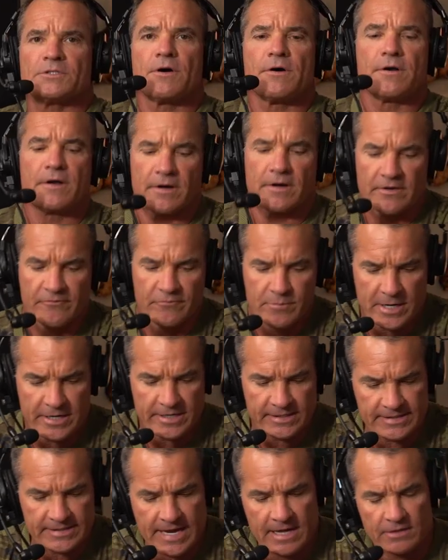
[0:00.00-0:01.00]
What's going on,
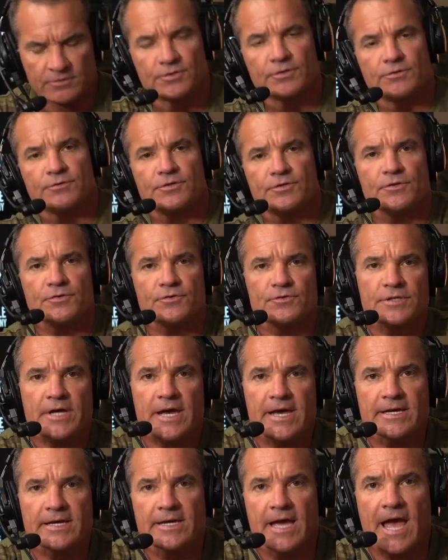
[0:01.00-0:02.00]
everybody? It's How To
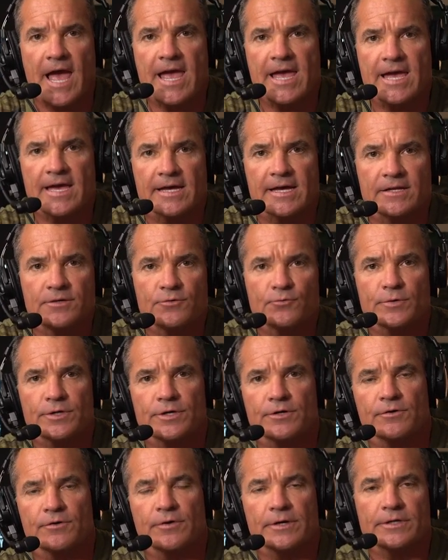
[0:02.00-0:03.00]
Tuesday, and
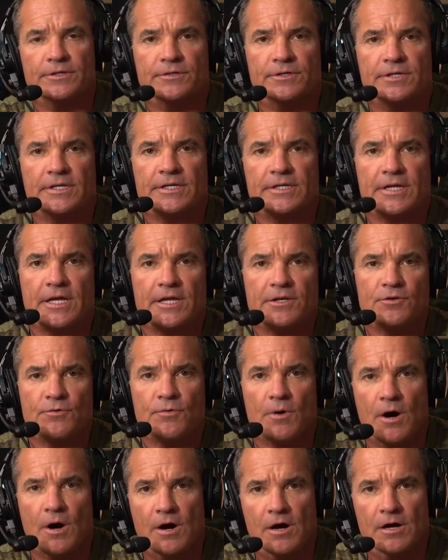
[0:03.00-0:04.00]
we are going to
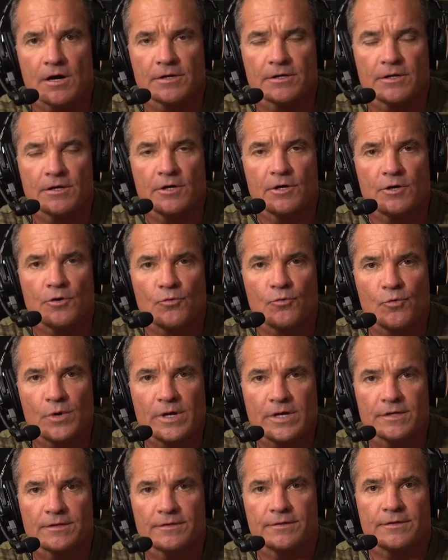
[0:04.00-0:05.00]
continue on
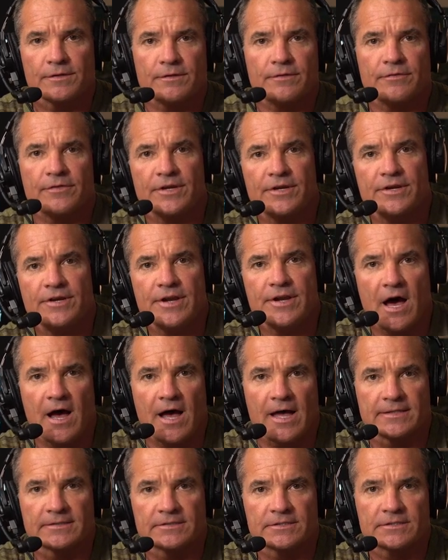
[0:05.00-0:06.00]
with the
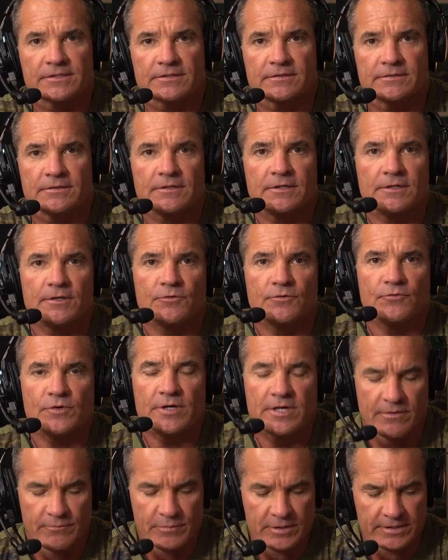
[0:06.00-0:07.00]
knots.
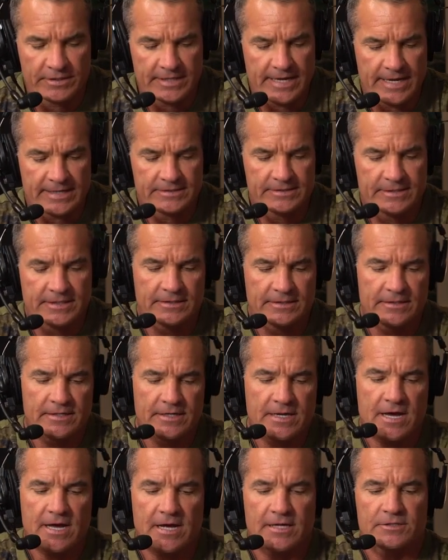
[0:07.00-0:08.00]
We have been testing
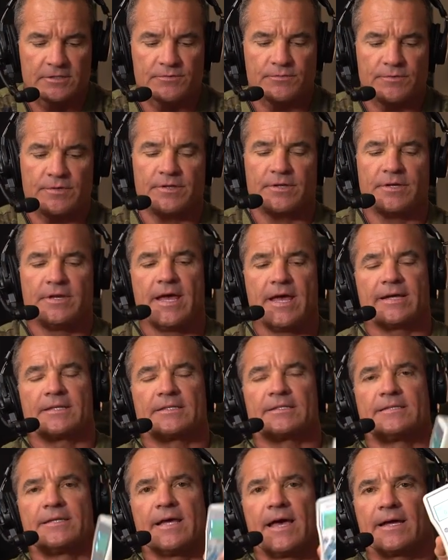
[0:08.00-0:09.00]
the knots with the
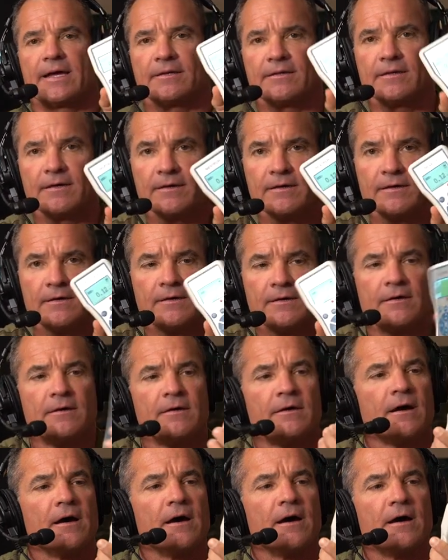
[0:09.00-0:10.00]
Next Tech
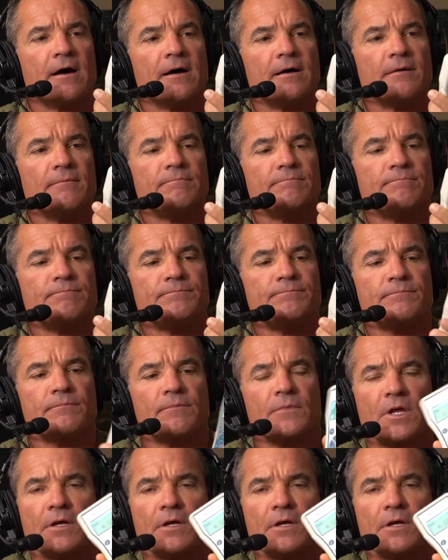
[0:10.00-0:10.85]
um,